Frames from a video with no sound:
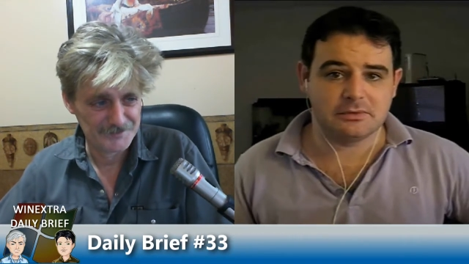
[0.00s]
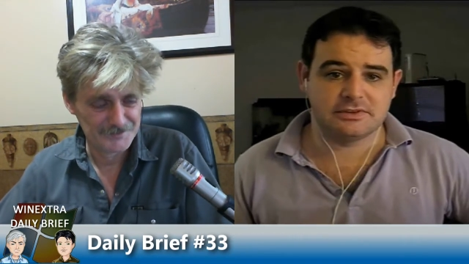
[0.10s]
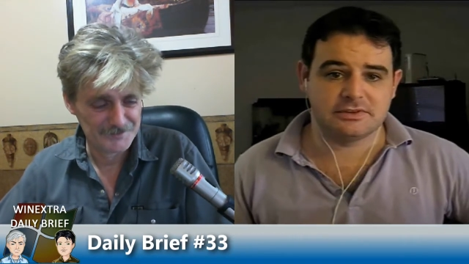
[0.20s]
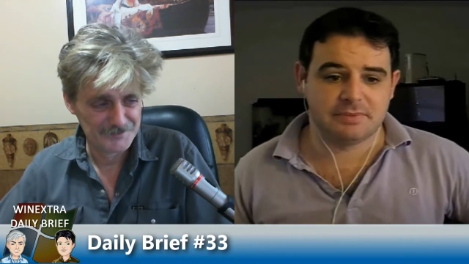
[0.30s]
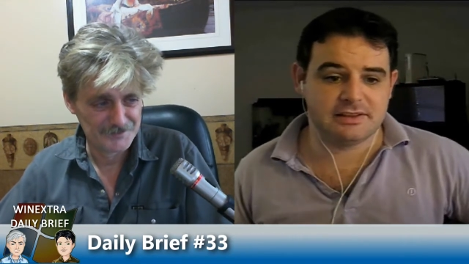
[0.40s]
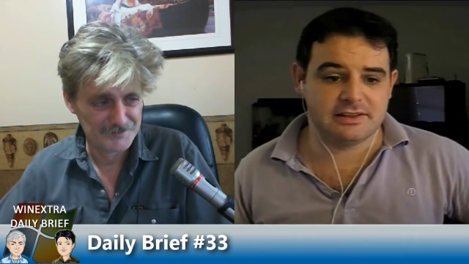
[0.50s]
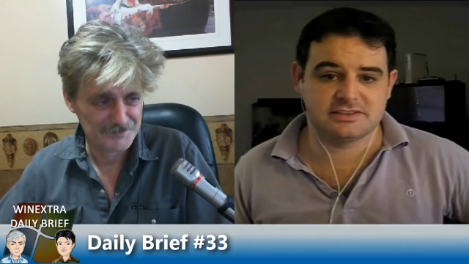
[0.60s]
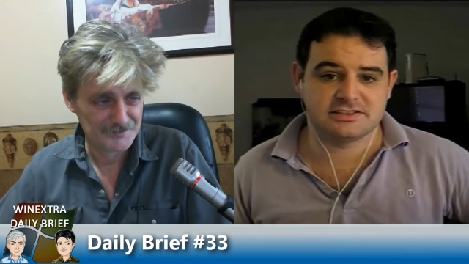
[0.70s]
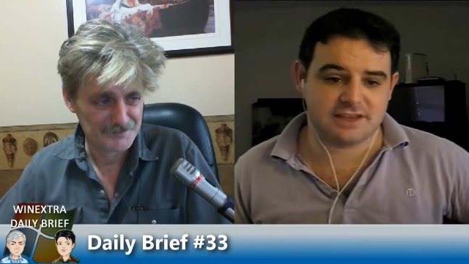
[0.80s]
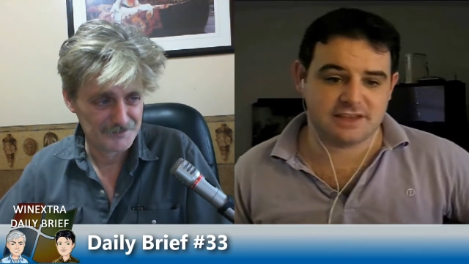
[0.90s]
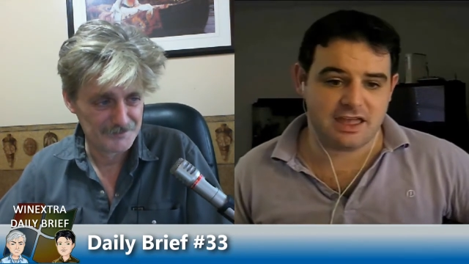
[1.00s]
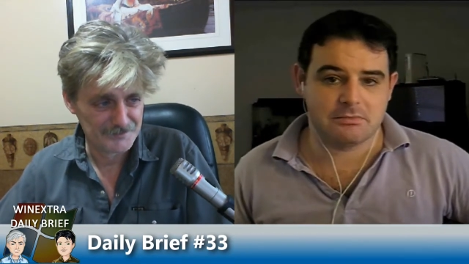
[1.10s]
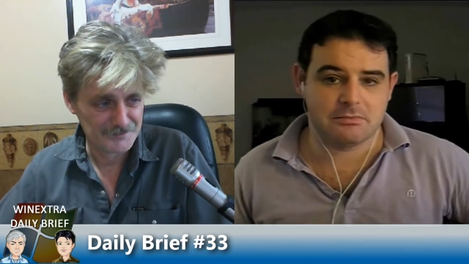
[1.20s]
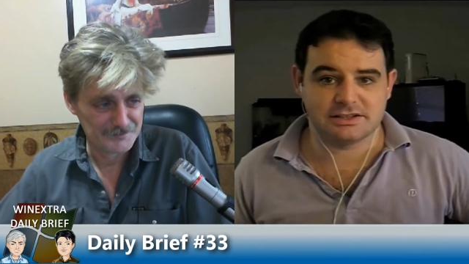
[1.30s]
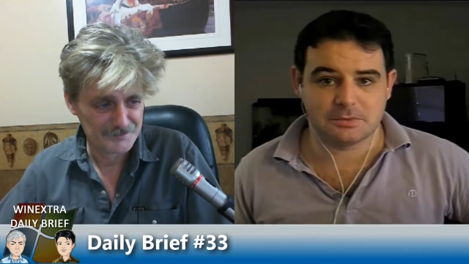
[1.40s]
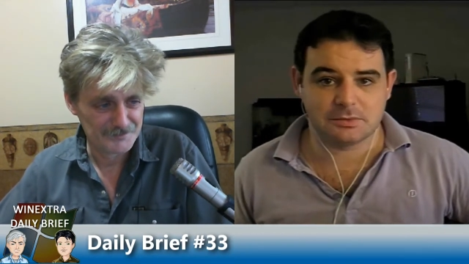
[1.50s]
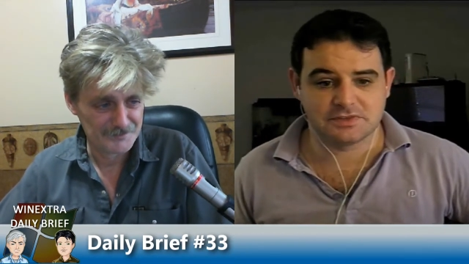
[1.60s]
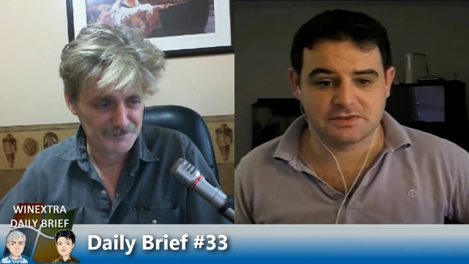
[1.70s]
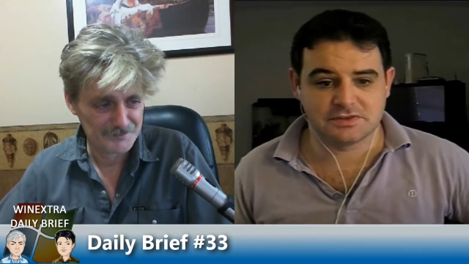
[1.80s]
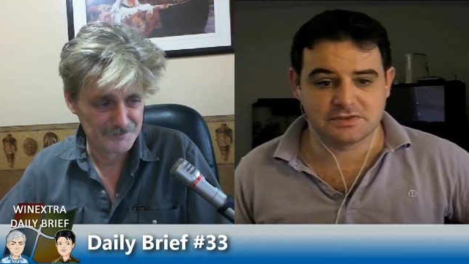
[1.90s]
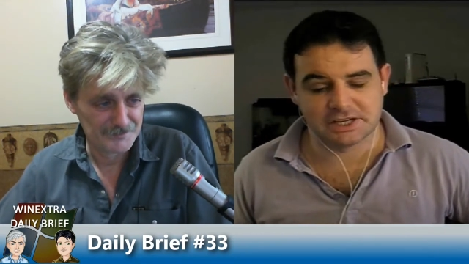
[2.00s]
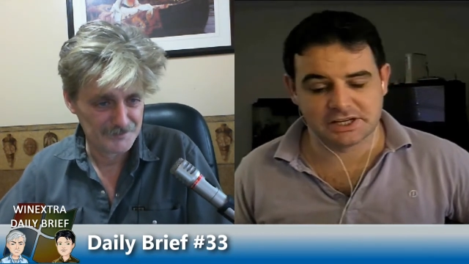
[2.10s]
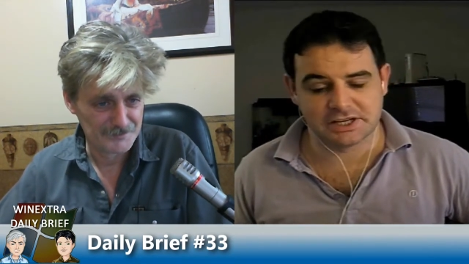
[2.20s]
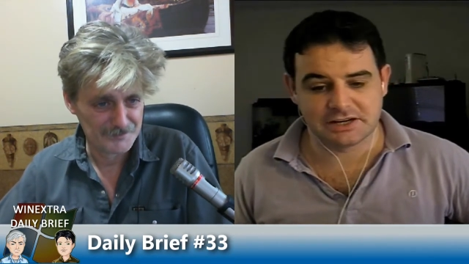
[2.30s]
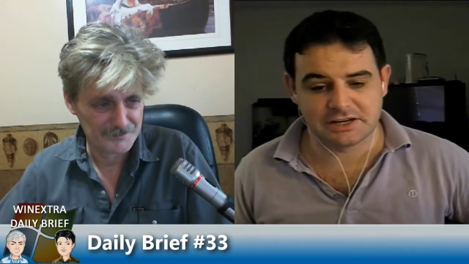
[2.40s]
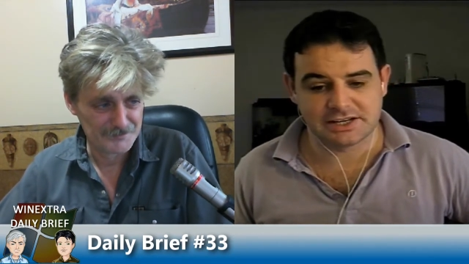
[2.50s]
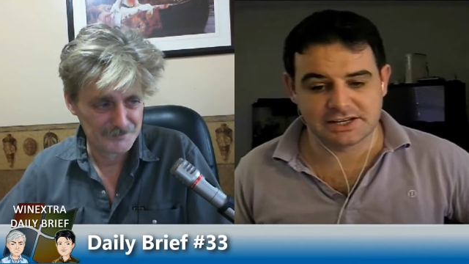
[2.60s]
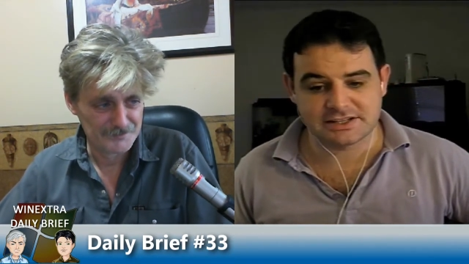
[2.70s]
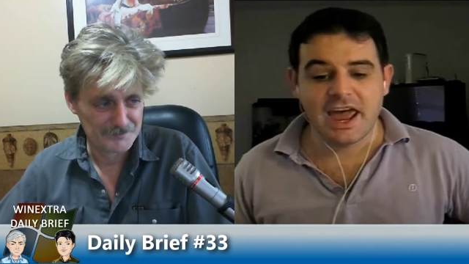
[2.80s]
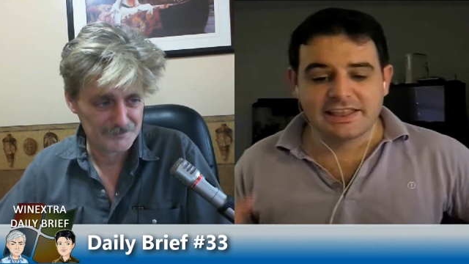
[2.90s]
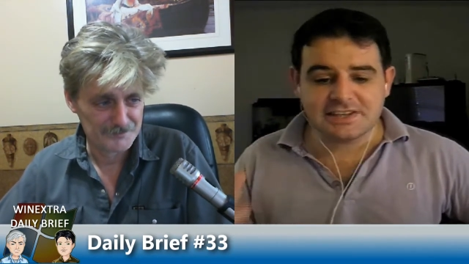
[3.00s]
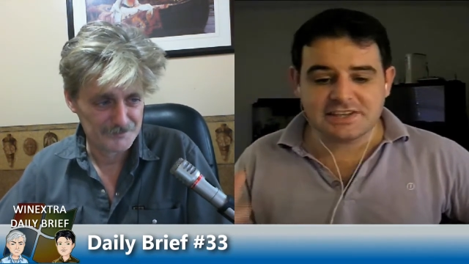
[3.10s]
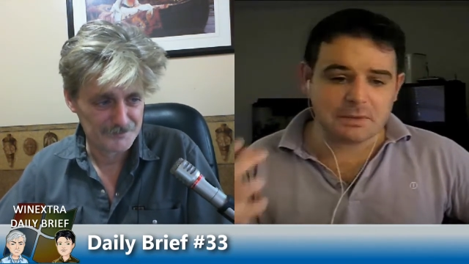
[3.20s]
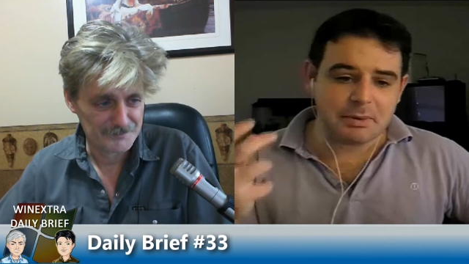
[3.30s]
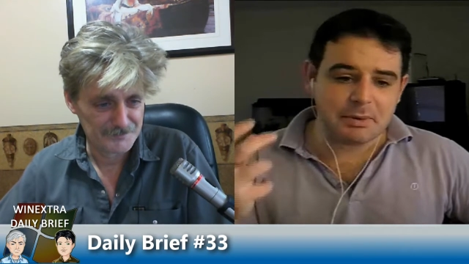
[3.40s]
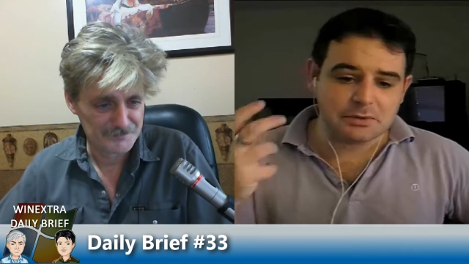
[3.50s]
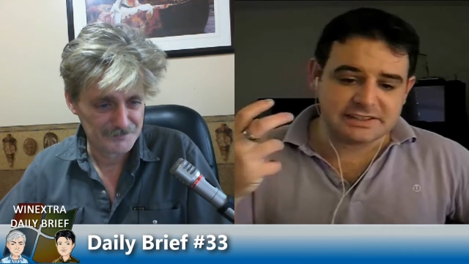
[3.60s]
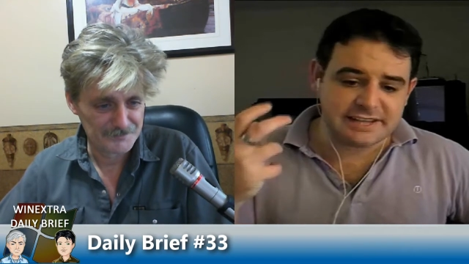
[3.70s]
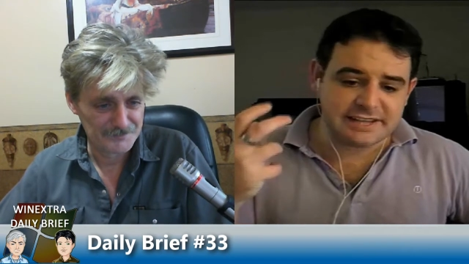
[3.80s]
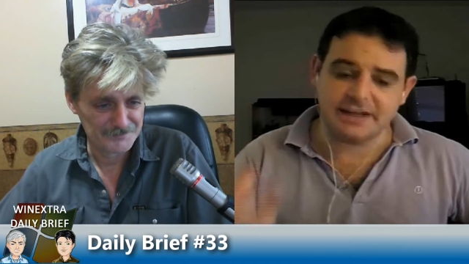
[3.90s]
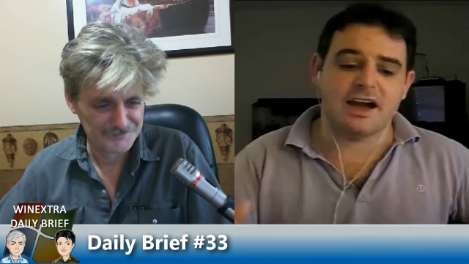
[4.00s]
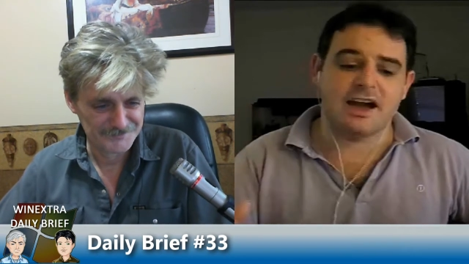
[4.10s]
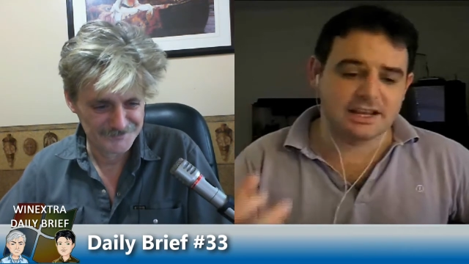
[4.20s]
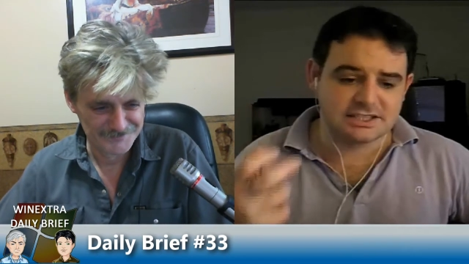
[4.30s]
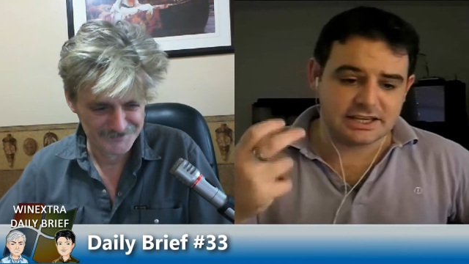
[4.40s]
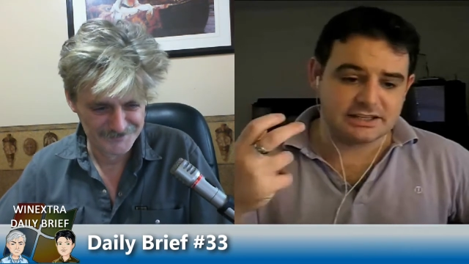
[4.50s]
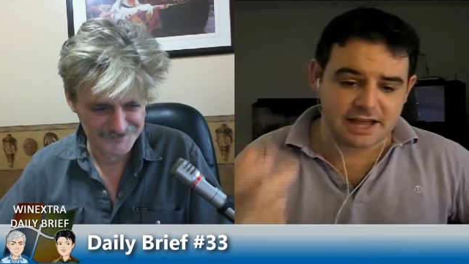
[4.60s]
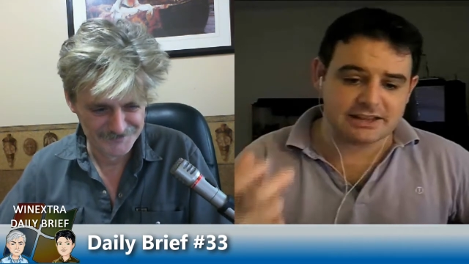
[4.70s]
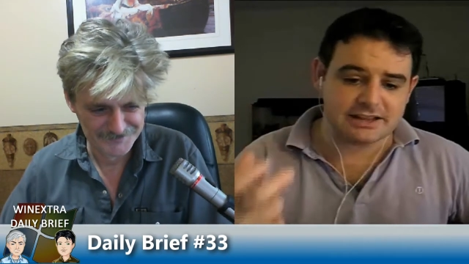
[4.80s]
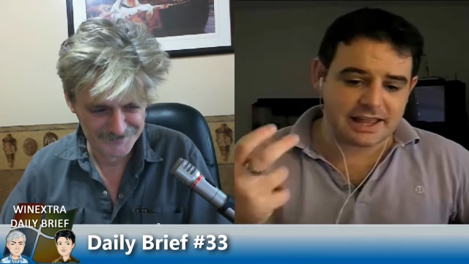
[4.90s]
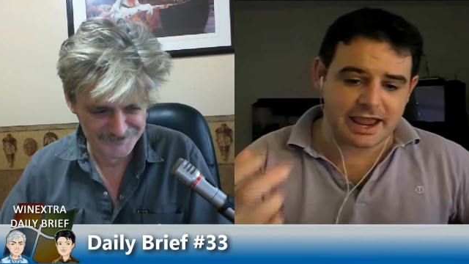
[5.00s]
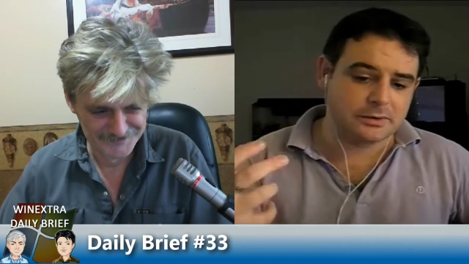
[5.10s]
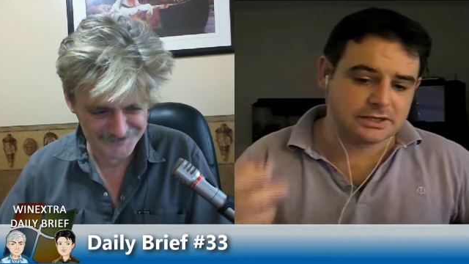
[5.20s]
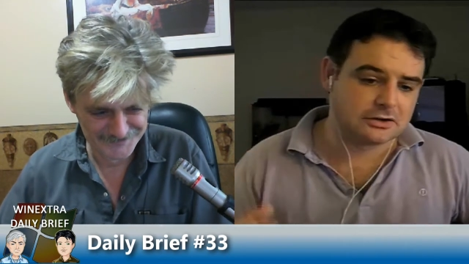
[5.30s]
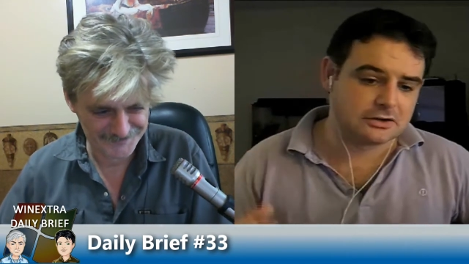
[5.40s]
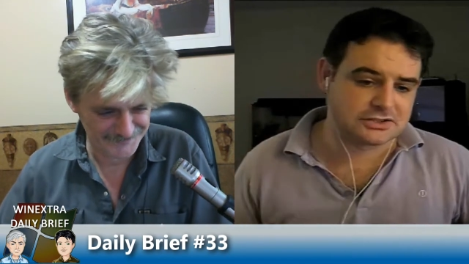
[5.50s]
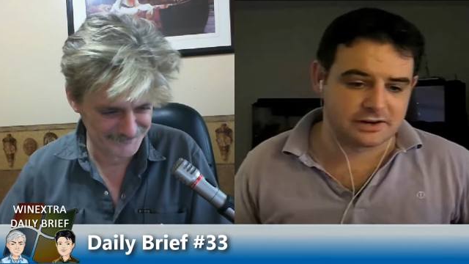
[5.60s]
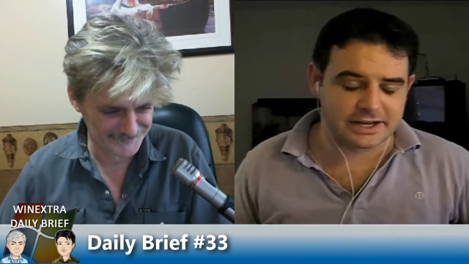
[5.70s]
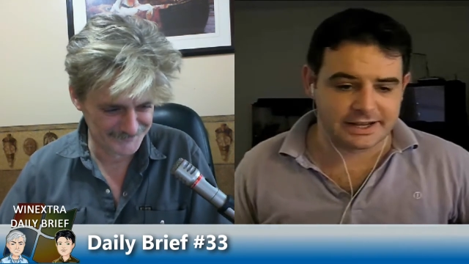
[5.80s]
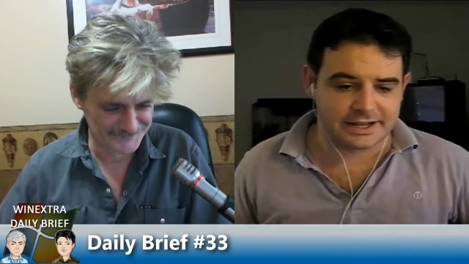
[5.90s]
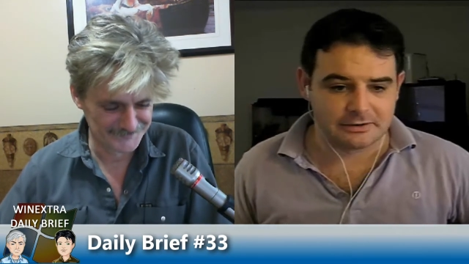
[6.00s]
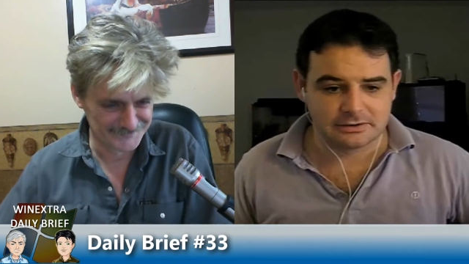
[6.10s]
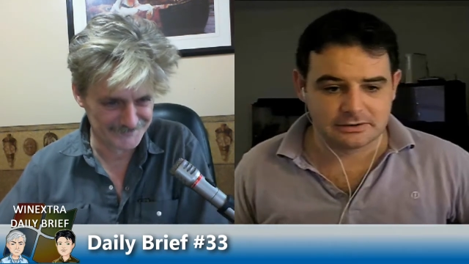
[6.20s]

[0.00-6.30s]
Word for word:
Speaker 1: and be the same as what was finally released? This is about the technology, not how it looks right now.